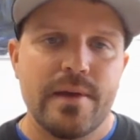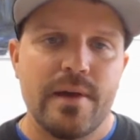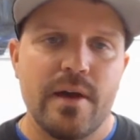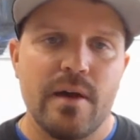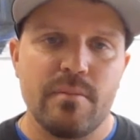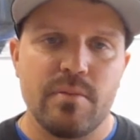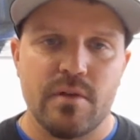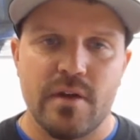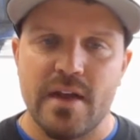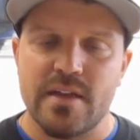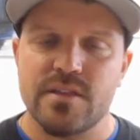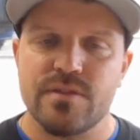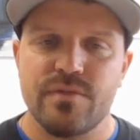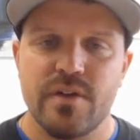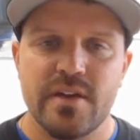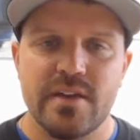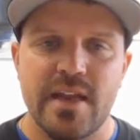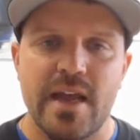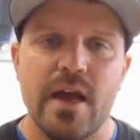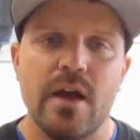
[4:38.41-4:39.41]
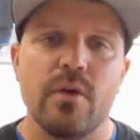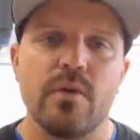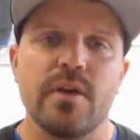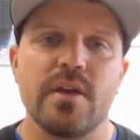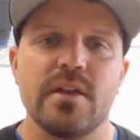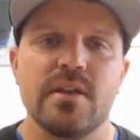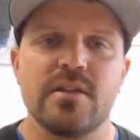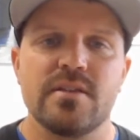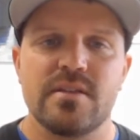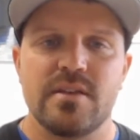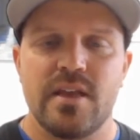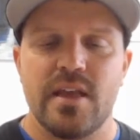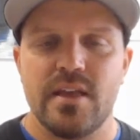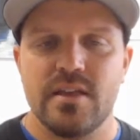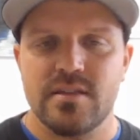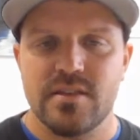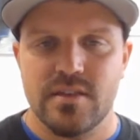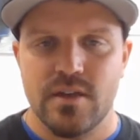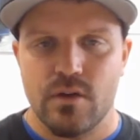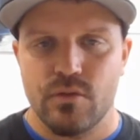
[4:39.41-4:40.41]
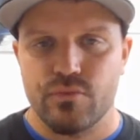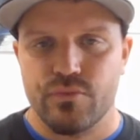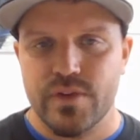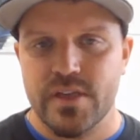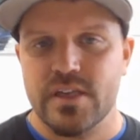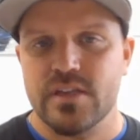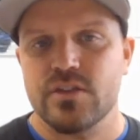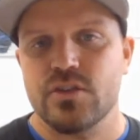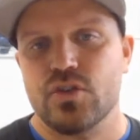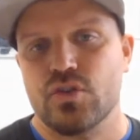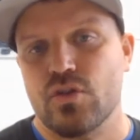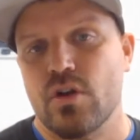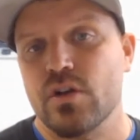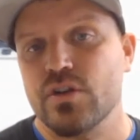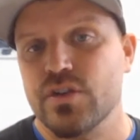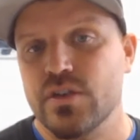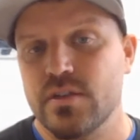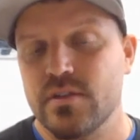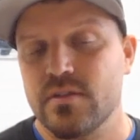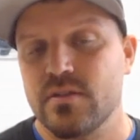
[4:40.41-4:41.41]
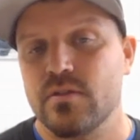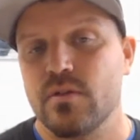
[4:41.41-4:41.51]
But as of right now, it is an ACL reconstruction.